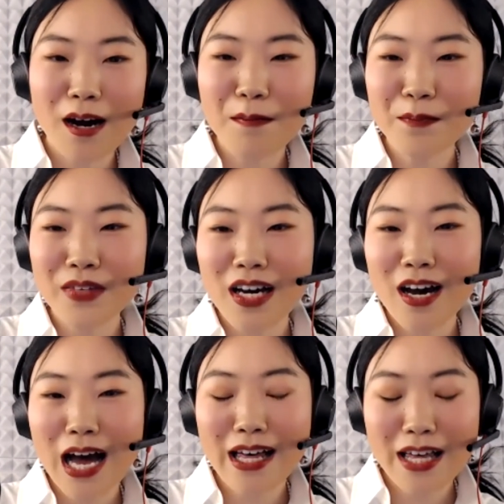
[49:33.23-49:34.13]

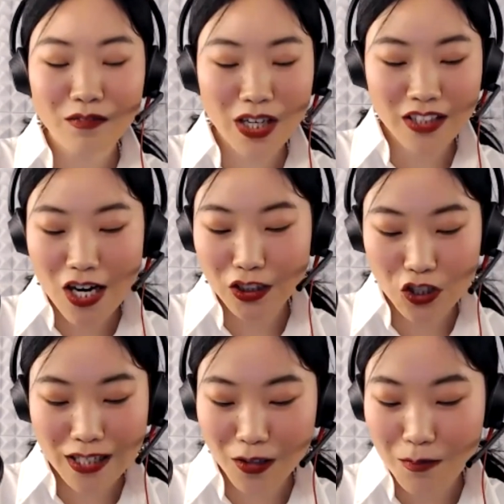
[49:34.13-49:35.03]
In fact, there are
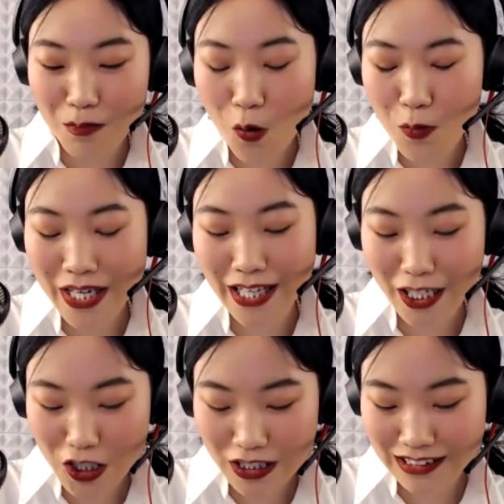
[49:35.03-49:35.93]
actually a lot more we can
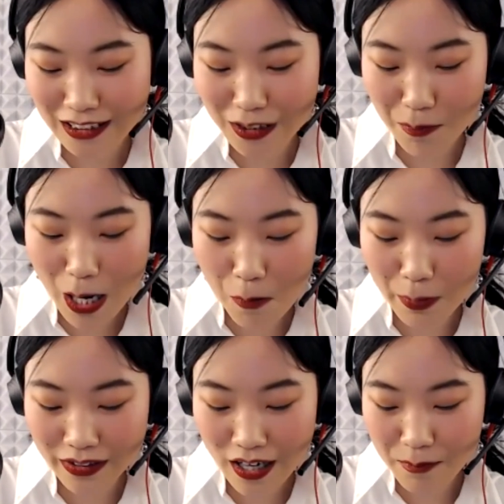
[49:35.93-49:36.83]
actually discuss about,
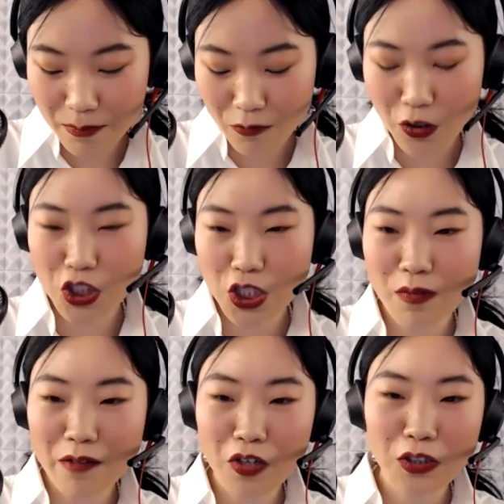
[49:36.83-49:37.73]
but unfortunately,
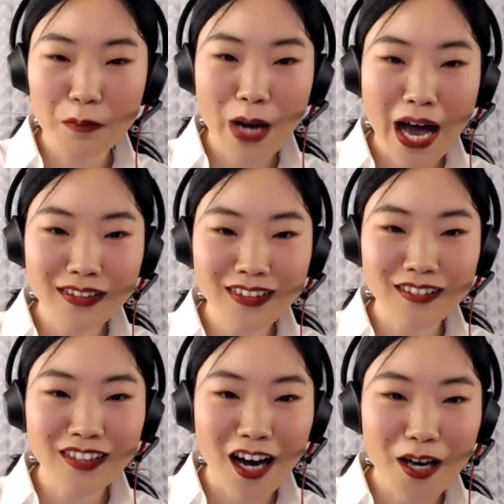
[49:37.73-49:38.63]
we have already passed
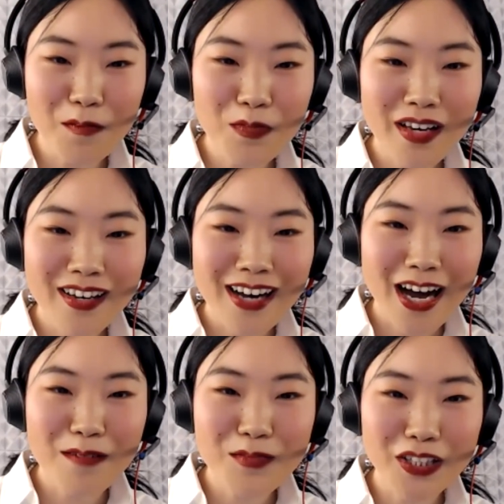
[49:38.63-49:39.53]
the time.
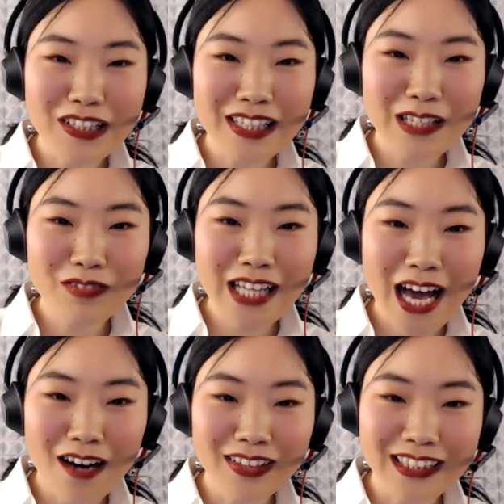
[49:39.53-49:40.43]
I'm going to leave it
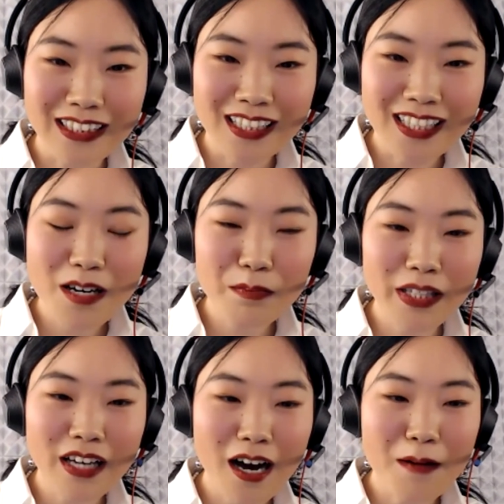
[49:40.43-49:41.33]
out here,
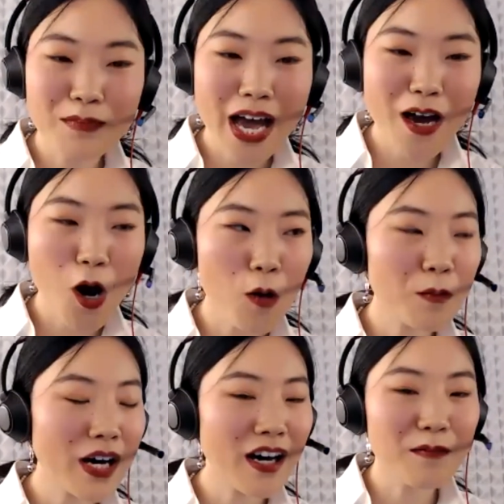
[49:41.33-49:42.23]
but I
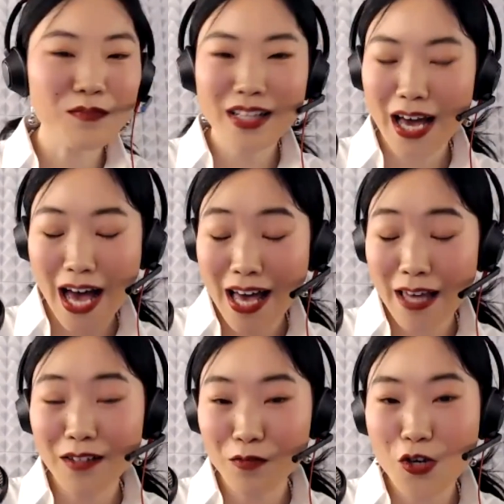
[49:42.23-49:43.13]
hope
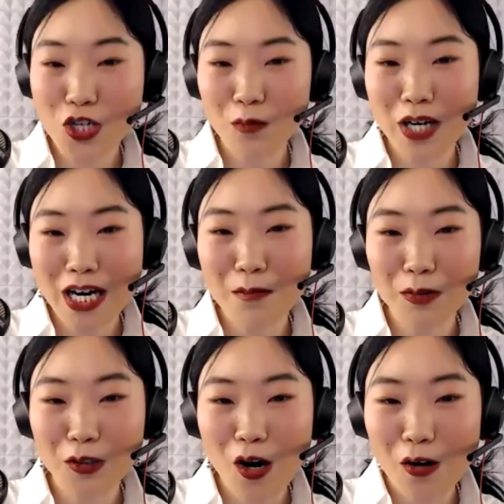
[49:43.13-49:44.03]
in the future we are
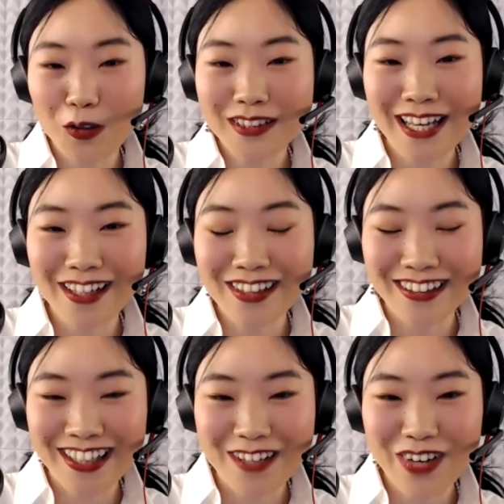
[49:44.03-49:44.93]
able to host
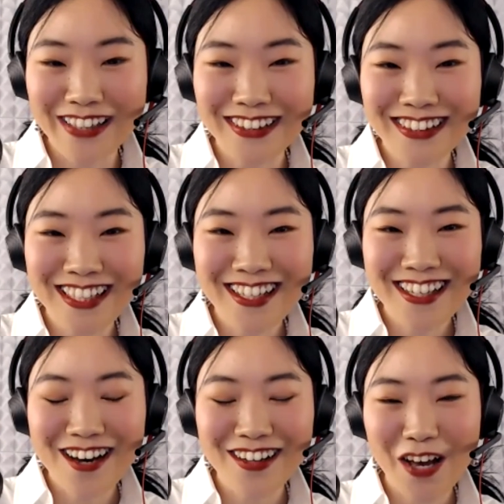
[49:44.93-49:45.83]
another event,
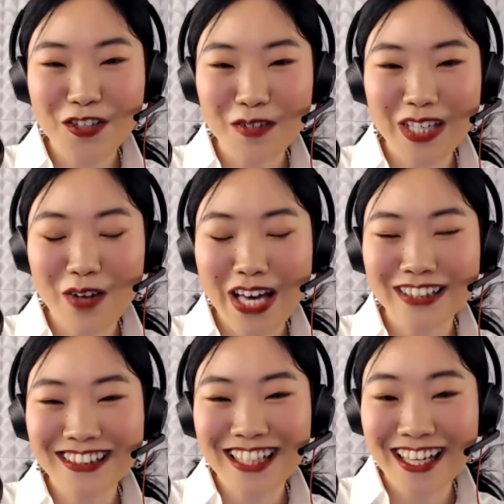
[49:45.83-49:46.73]
a live streaming
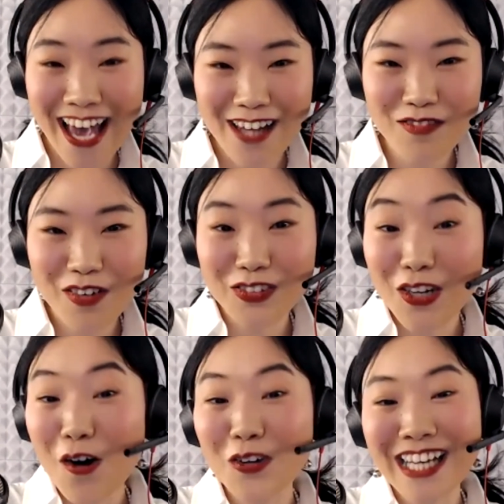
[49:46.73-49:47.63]
event again with
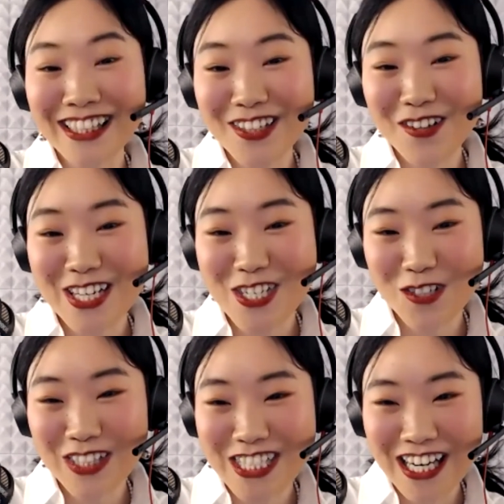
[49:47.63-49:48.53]
no technical
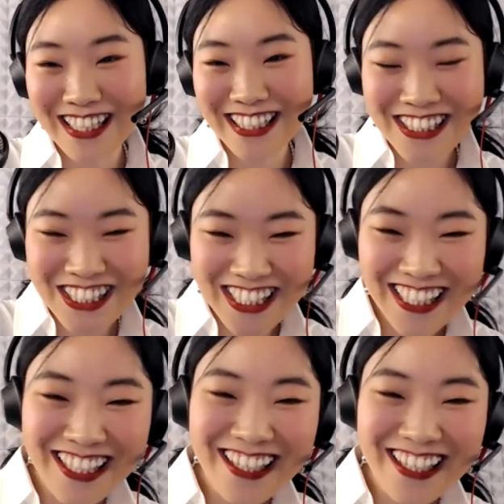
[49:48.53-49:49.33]
issue and challenge.